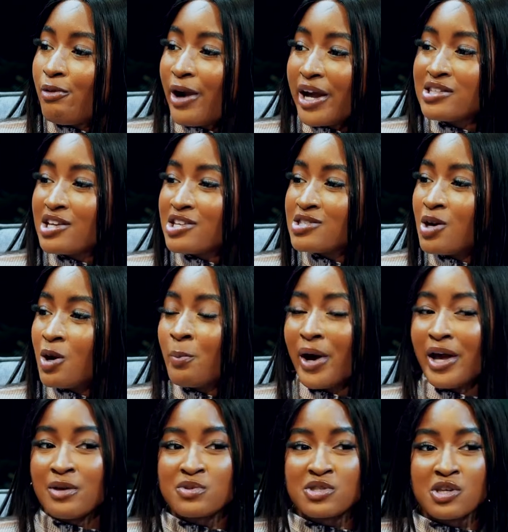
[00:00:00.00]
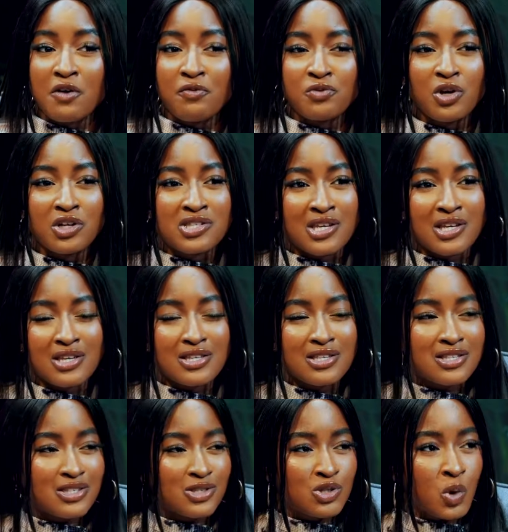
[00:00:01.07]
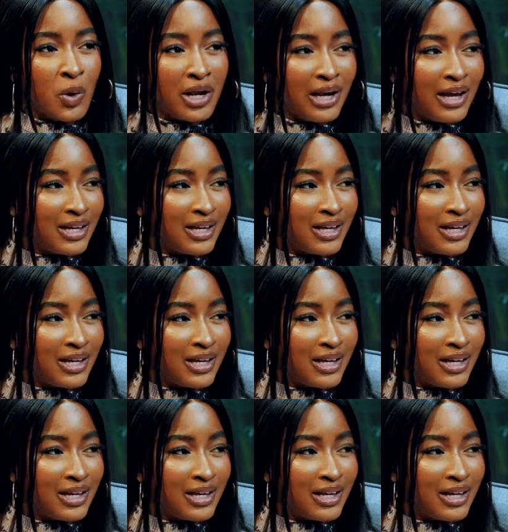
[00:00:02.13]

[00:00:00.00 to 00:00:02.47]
write a song by himself, not his it's toilet.